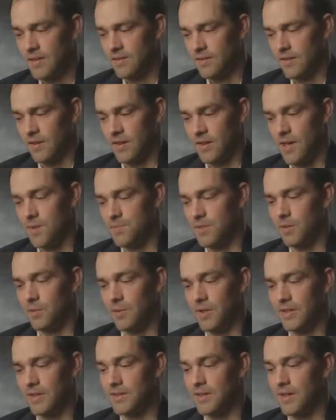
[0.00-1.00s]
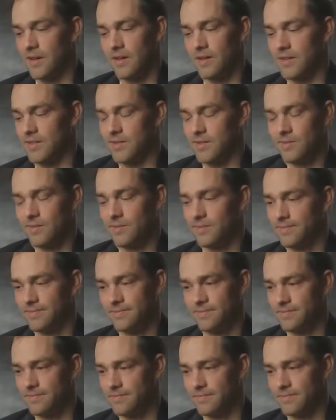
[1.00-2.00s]
For a couple of weeks there,
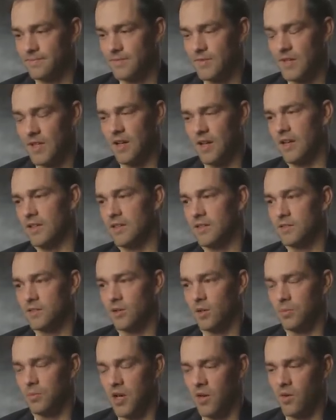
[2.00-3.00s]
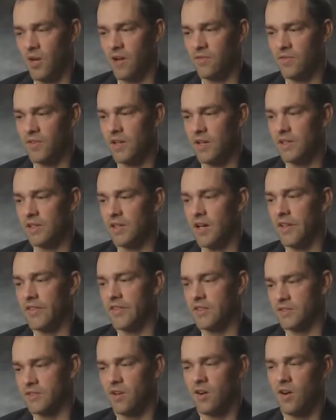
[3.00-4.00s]
I told my wife that I'd gotten
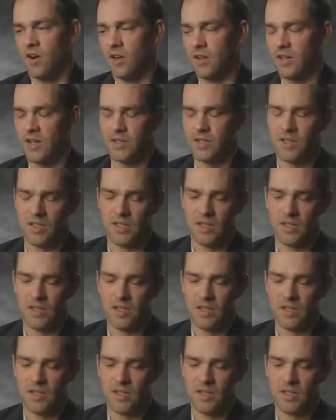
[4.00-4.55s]
this call, and I